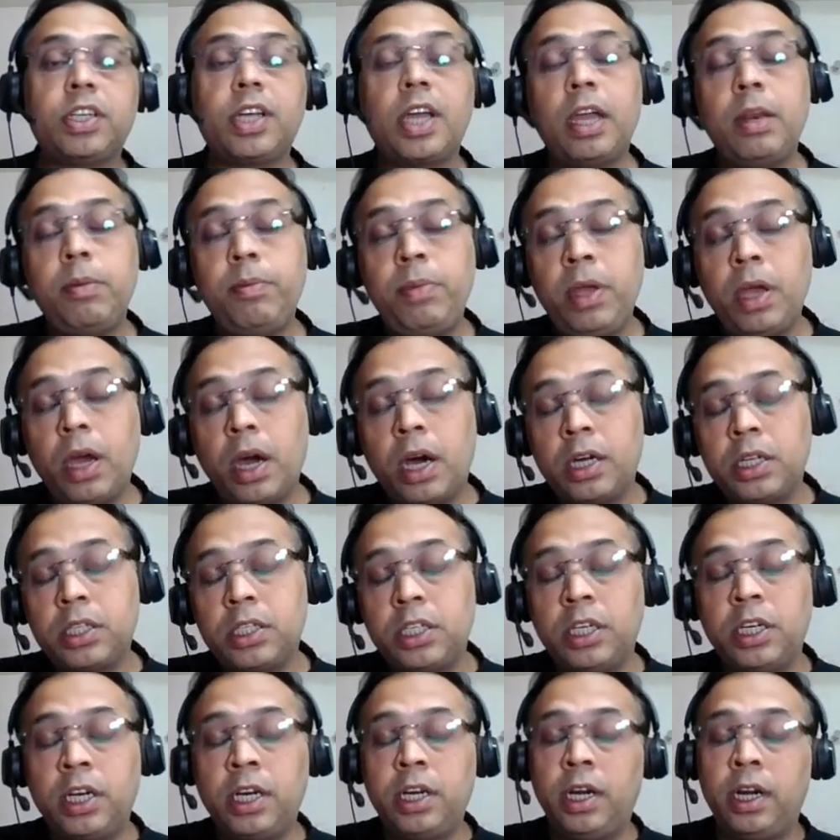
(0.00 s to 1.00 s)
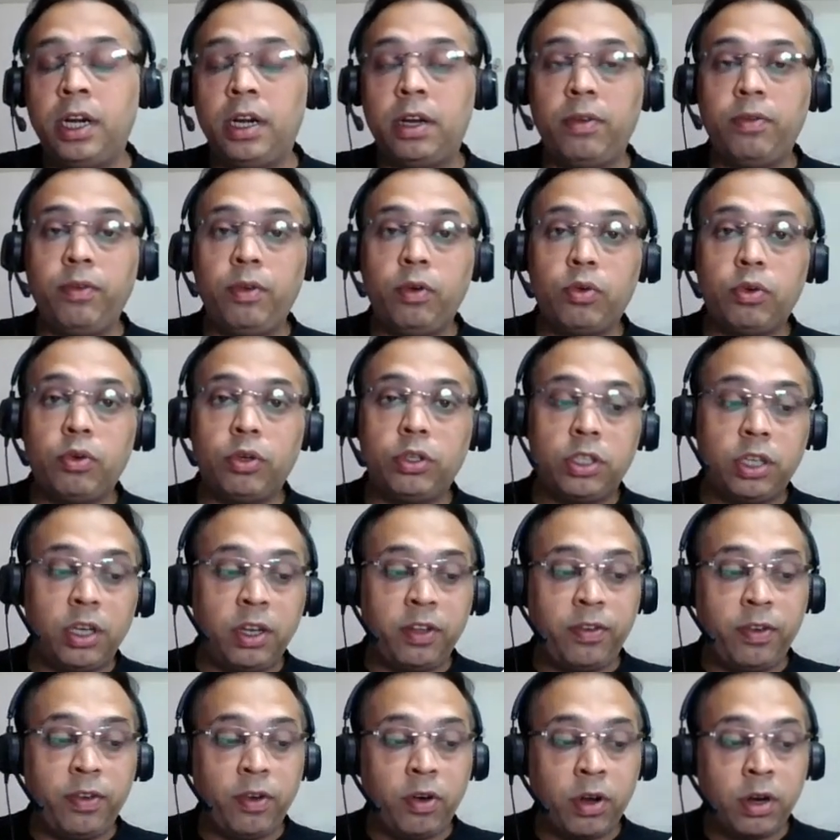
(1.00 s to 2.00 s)
can be asked in an interview
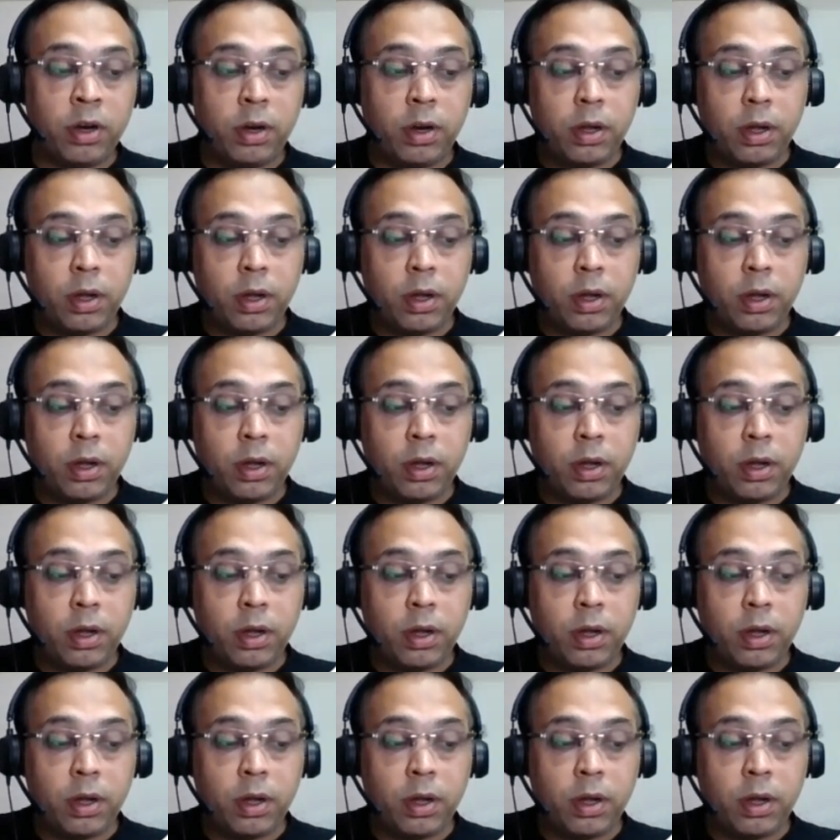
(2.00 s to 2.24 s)
question if you're